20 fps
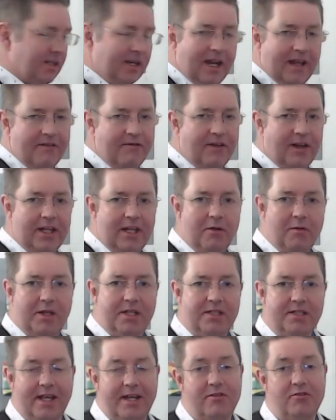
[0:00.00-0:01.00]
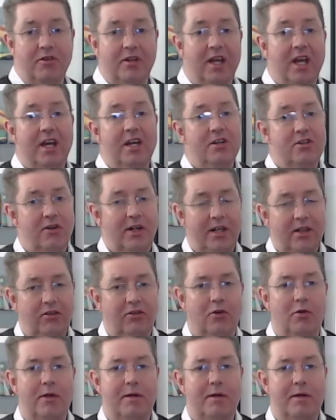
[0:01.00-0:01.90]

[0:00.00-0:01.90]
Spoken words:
that add value, etc., try and throw